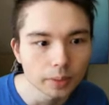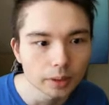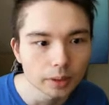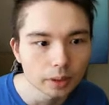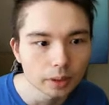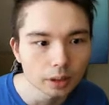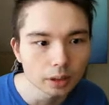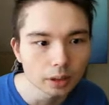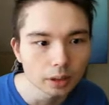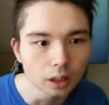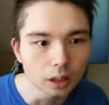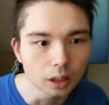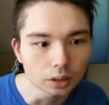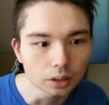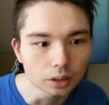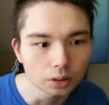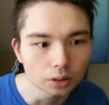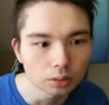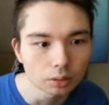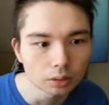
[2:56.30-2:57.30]

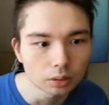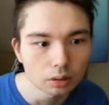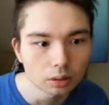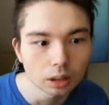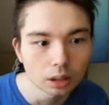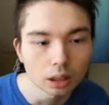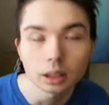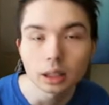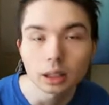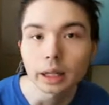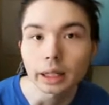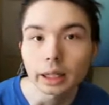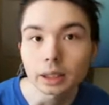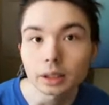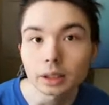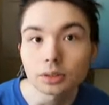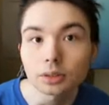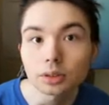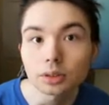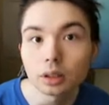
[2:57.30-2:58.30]
Castle a knight
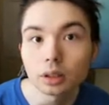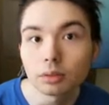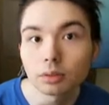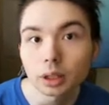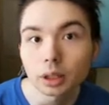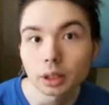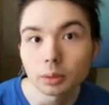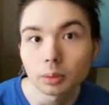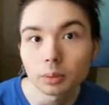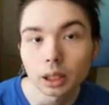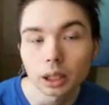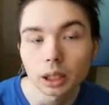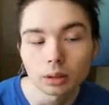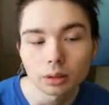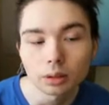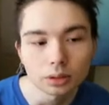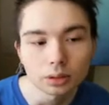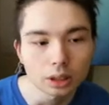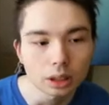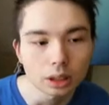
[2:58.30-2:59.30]
can sit very well
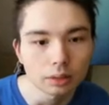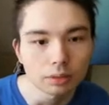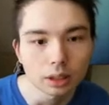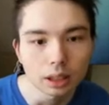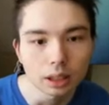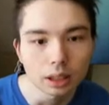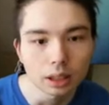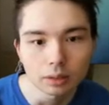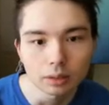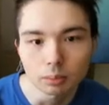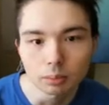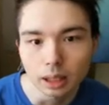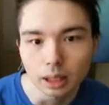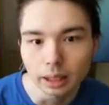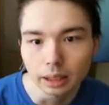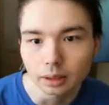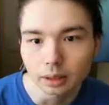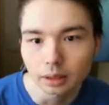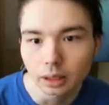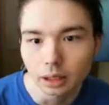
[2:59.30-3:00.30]
on d5 and
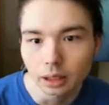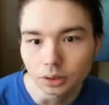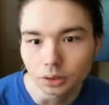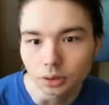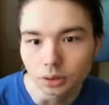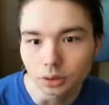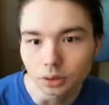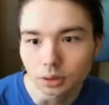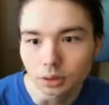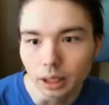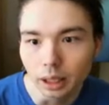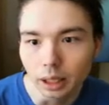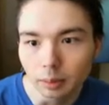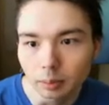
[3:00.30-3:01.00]
black has a good game.